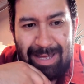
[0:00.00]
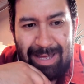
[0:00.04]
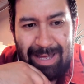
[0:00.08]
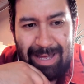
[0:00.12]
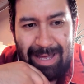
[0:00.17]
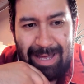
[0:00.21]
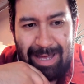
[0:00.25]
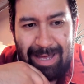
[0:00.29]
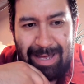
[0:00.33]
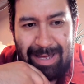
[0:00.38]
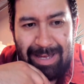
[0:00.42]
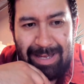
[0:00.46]

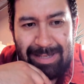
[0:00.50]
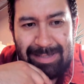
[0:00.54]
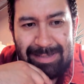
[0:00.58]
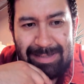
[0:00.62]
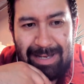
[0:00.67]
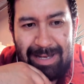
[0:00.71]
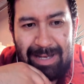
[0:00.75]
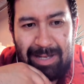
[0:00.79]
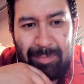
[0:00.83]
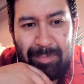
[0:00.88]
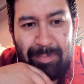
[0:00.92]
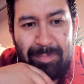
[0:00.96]
and
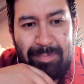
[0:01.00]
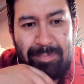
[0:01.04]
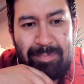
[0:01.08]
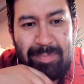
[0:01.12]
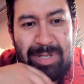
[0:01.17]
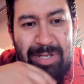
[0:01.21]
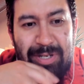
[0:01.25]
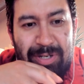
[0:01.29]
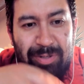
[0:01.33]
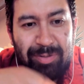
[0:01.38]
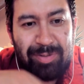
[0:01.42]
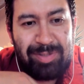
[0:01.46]

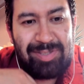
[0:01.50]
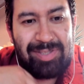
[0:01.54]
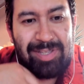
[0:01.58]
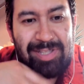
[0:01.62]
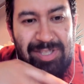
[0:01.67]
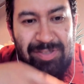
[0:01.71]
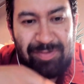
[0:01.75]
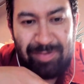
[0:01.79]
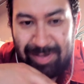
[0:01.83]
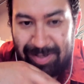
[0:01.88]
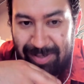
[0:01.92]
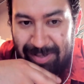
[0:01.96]
Albino
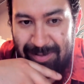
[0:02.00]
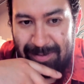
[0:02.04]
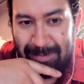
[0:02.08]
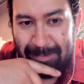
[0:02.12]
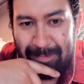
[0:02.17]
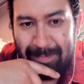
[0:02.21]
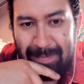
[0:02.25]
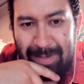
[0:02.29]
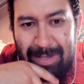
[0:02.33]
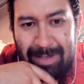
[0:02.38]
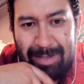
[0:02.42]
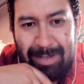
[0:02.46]
Sundsvik,
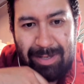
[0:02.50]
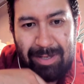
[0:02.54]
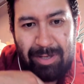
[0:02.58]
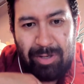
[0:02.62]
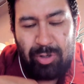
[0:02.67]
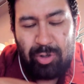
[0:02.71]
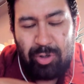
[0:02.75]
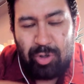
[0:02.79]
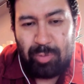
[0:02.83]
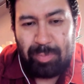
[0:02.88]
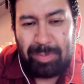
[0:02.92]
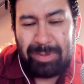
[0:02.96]

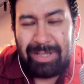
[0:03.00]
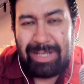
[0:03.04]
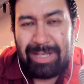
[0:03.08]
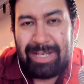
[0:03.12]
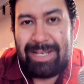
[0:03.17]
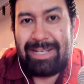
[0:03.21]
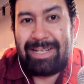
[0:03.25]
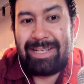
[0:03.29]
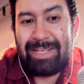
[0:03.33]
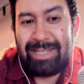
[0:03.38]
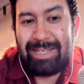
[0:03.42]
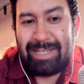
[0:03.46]
who
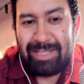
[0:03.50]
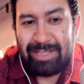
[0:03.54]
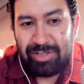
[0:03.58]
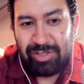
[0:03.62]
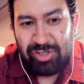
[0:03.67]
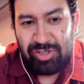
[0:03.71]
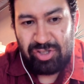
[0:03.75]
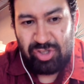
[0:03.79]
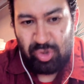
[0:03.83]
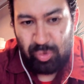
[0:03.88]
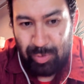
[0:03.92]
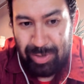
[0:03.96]
played in
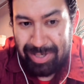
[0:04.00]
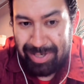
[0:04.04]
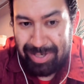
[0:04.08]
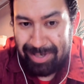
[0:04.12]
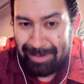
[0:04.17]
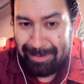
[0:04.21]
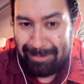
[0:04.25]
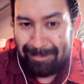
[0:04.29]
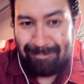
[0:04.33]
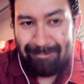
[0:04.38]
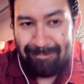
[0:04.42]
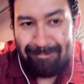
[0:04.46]

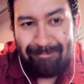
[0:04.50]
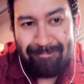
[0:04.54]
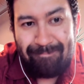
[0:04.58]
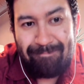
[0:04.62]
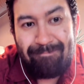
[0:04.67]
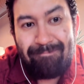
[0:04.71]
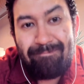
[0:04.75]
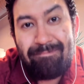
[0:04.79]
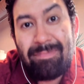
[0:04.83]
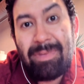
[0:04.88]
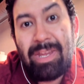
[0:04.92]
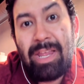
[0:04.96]
Sweden.
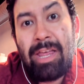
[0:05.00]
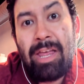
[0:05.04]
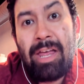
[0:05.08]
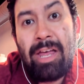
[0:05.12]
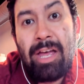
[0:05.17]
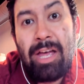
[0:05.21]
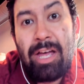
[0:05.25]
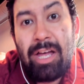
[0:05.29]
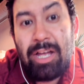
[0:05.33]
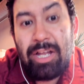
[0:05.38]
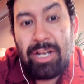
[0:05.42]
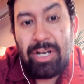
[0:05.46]

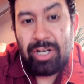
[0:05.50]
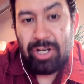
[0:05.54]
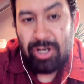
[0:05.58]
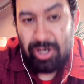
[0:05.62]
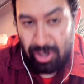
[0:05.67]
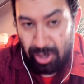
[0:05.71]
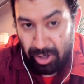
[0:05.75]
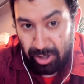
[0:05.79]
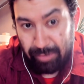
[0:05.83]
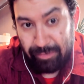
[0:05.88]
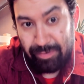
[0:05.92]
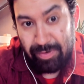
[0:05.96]

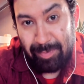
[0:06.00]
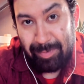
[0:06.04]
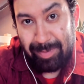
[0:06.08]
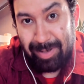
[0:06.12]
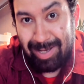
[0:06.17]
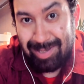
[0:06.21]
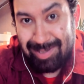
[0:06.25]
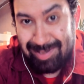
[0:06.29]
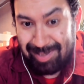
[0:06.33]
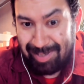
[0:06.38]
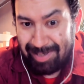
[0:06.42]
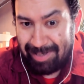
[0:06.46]
None of them
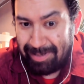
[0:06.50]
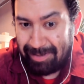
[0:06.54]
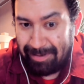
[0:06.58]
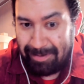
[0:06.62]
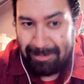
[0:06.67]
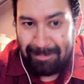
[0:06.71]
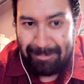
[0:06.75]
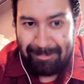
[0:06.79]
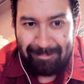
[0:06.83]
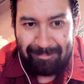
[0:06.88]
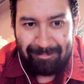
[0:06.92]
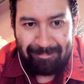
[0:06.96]
got signed.
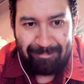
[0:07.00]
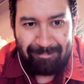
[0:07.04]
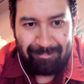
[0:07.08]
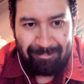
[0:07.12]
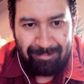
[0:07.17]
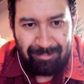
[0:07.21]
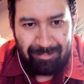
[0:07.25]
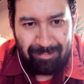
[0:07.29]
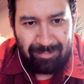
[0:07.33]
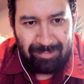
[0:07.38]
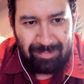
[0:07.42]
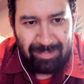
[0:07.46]

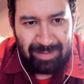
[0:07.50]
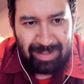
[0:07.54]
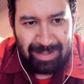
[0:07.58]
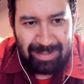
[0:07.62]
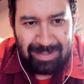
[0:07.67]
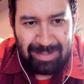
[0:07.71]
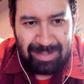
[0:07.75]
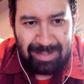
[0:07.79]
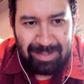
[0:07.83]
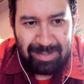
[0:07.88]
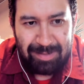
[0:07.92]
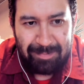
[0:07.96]

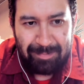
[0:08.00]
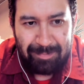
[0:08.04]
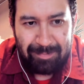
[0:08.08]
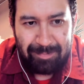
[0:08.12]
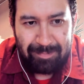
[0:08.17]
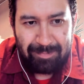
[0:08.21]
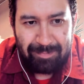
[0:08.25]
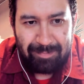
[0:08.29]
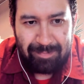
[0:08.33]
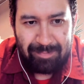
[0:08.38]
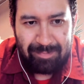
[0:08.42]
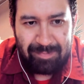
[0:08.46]

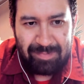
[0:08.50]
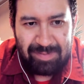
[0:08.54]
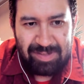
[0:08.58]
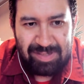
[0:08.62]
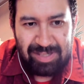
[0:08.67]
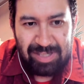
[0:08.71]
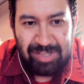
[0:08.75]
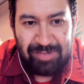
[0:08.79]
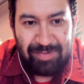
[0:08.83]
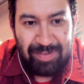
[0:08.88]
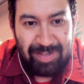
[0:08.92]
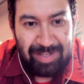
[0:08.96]

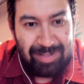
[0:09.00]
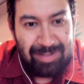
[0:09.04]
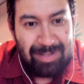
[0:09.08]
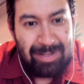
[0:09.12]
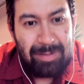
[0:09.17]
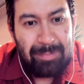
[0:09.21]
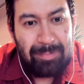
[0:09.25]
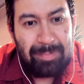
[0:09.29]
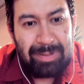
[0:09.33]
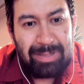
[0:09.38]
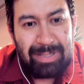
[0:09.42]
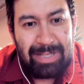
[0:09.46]
Sundsvik
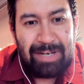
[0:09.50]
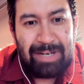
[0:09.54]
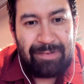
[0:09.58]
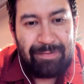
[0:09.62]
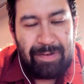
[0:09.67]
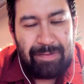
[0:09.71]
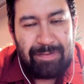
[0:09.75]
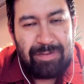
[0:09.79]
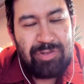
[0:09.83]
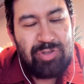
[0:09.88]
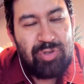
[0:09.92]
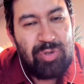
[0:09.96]
played
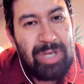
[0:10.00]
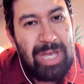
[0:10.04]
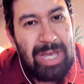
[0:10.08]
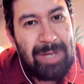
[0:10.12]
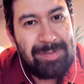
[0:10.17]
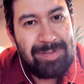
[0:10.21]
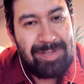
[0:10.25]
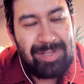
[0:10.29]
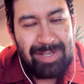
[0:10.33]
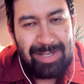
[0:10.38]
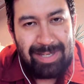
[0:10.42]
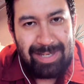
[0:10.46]
52
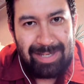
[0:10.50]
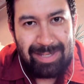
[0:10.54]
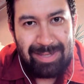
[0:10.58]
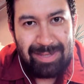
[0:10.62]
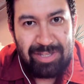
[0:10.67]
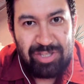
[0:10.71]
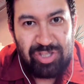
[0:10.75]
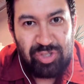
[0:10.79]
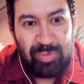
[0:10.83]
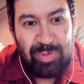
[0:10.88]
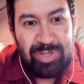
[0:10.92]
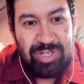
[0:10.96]
games in
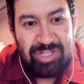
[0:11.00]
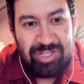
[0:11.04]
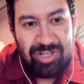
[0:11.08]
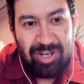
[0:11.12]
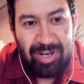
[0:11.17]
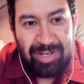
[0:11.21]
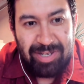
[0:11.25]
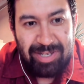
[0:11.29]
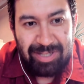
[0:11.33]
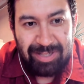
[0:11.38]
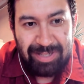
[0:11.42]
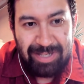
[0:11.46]
the Swedish
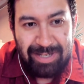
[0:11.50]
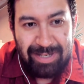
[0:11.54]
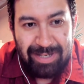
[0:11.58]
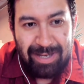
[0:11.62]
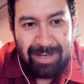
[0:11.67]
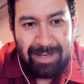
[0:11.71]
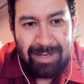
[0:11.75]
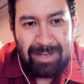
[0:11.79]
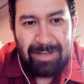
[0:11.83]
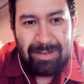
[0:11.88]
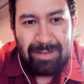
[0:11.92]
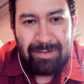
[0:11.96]
Hockey League.
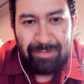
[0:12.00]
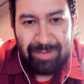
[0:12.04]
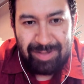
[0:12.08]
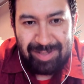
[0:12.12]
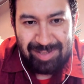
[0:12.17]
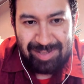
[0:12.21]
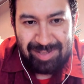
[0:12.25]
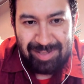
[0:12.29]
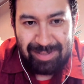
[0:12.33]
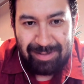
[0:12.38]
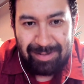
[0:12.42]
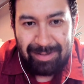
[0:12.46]

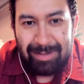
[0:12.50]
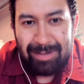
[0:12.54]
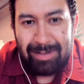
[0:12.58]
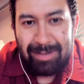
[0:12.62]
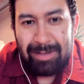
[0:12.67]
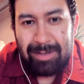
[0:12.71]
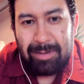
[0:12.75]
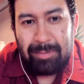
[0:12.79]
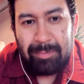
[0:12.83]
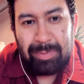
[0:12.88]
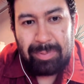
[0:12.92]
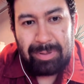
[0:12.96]
Vidsten
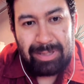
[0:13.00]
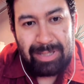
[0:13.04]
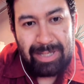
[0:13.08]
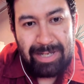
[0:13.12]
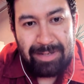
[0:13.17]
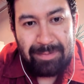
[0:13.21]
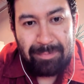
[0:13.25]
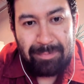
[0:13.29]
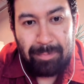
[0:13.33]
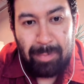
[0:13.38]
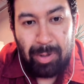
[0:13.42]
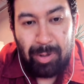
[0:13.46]

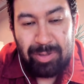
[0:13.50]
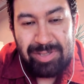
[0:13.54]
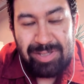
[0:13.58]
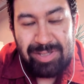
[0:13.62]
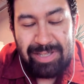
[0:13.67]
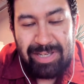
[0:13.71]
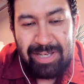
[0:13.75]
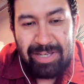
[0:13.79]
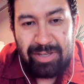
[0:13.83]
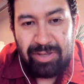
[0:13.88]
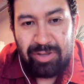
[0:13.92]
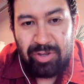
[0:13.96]
played
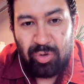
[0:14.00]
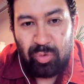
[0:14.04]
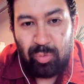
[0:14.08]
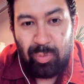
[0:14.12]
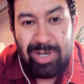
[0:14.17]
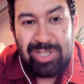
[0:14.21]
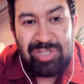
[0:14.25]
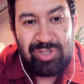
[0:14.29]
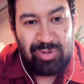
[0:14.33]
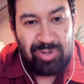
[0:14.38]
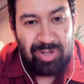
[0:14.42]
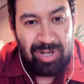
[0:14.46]
mostly in the
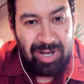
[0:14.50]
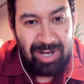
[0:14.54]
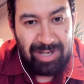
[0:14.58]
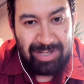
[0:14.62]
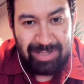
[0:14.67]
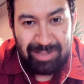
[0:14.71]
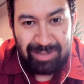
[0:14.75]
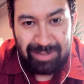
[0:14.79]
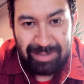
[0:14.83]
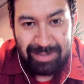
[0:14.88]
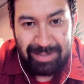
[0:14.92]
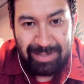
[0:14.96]
Western
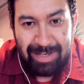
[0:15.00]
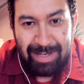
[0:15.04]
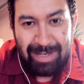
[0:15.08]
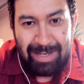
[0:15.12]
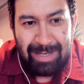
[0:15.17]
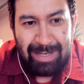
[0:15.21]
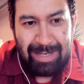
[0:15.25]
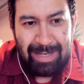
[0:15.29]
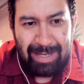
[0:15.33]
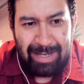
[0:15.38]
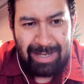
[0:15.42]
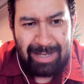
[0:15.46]
Hockey League
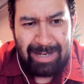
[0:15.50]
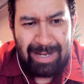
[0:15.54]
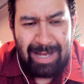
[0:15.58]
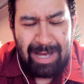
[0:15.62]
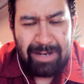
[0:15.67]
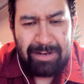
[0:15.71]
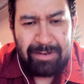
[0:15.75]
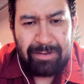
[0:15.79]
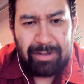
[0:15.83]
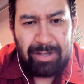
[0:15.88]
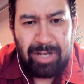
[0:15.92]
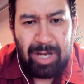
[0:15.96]
and
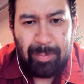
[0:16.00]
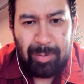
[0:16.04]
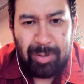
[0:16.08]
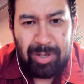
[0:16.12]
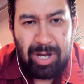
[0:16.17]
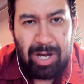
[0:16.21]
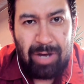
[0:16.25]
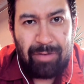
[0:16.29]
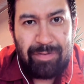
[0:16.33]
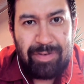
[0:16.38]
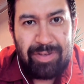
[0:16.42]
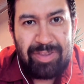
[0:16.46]
had a cup of
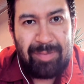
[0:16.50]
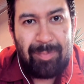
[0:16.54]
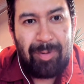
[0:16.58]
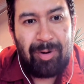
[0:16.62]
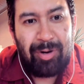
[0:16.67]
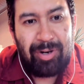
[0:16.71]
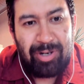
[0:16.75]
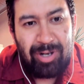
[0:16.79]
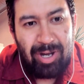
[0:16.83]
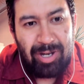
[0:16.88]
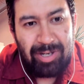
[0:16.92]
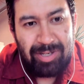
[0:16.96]
coffee in the
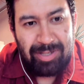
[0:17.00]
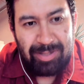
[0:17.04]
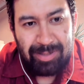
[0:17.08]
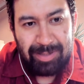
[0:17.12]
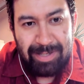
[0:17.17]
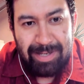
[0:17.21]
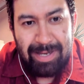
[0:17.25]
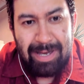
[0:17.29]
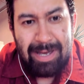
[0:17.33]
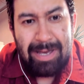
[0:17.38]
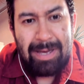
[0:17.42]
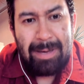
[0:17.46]
American Hockey
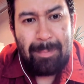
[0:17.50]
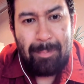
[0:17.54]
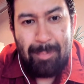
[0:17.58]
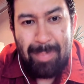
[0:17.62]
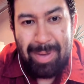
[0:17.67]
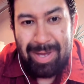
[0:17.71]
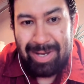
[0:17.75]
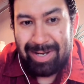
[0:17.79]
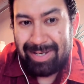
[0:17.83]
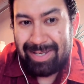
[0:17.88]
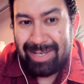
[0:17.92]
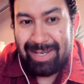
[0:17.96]
League.
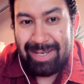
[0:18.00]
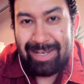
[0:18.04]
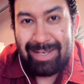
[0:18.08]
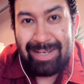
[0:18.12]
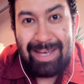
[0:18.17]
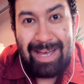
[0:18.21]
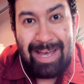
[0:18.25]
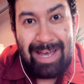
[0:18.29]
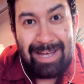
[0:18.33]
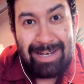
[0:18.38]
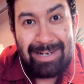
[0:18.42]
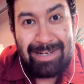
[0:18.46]
Ben King
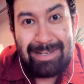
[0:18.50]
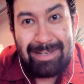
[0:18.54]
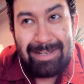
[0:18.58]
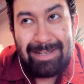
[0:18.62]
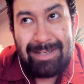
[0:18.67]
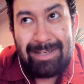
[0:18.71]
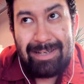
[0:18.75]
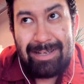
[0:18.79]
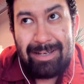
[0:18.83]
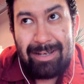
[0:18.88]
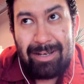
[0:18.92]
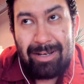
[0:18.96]
had
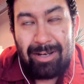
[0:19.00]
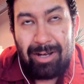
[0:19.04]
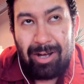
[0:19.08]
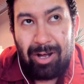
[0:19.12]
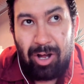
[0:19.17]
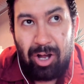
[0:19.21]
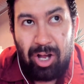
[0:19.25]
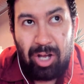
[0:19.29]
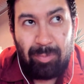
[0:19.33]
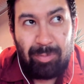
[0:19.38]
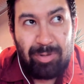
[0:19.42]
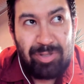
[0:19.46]

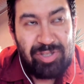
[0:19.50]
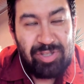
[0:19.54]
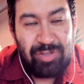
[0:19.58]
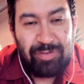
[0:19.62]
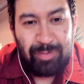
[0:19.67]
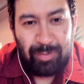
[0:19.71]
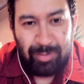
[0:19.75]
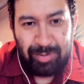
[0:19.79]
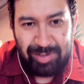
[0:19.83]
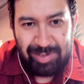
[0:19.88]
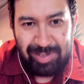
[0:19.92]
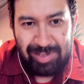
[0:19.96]
almost a
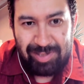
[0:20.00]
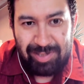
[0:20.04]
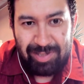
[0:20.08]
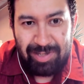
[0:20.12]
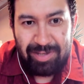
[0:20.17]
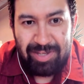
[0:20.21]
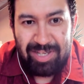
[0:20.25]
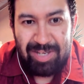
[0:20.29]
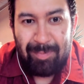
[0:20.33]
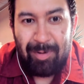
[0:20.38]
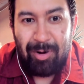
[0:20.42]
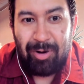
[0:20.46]
full season
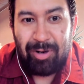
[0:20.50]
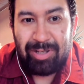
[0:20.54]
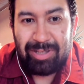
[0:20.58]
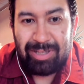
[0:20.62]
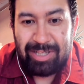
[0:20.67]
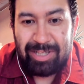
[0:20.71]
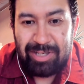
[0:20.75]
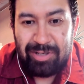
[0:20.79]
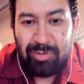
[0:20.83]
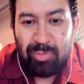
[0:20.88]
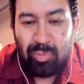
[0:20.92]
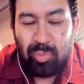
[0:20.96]
in the American
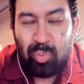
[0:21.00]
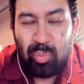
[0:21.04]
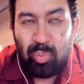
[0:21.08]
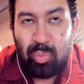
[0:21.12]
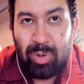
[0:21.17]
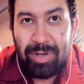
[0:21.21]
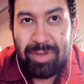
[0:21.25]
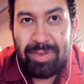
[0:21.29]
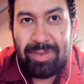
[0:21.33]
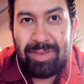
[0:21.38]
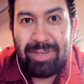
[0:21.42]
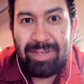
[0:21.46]
League
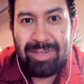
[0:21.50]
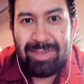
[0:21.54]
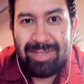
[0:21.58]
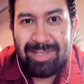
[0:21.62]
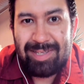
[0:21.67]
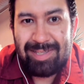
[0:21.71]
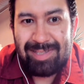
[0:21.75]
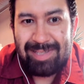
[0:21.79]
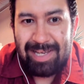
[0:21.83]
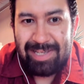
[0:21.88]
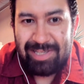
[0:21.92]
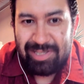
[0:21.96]
with
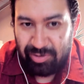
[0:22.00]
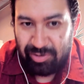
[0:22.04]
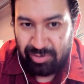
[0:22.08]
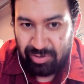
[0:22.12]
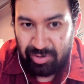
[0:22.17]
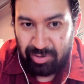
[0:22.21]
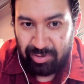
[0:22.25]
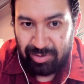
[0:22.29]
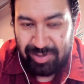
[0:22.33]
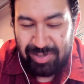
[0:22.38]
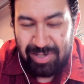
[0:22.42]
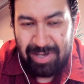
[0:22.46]
the San Diego
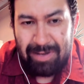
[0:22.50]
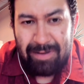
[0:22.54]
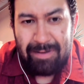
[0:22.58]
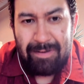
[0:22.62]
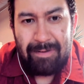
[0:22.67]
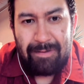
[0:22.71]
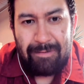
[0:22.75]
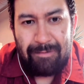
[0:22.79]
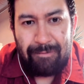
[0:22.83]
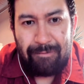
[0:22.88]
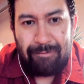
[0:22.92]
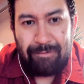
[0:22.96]
Gulls,
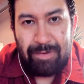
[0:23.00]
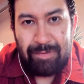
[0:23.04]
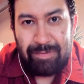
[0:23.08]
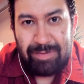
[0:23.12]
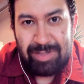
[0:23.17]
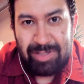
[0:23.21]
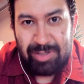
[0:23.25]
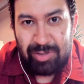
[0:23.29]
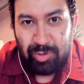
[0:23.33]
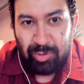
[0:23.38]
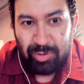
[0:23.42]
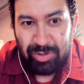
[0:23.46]

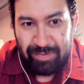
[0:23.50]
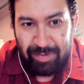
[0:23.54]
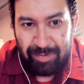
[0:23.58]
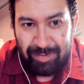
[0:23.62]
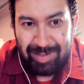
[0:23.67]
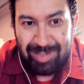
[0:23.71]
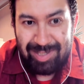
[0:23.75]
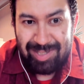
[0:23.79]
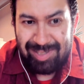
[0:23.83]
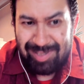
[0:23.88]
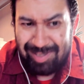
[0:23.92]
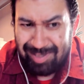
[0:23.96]
15 goals,
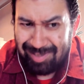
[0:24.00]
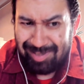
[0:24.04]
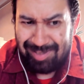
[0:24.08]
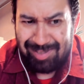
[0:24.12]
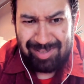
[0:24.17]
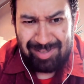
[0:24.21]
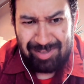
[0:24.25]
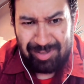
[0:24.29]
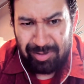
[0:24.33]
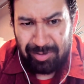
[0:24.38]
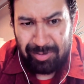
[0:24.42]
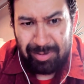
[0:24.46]
15
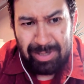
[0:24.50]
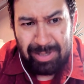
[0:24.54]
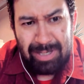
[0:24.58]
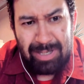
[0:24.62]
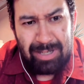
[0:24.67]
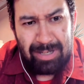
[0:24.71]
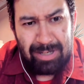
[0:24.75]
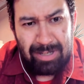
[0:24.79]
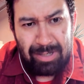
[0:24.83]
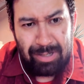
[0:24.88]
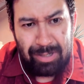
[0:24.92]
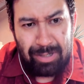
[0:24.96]
assists. So
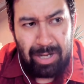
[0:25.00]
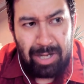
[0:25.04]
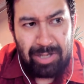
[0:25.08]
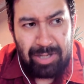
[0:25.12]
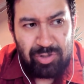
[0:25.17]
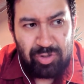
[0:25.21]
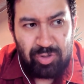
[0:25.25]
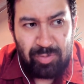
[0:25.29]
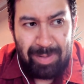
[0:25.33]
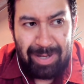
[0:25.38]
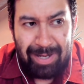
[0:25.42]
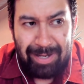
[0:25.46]
not
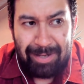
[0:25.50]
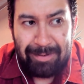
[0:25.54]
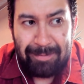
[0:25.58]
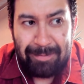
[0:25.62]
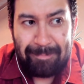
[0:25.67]
too bad.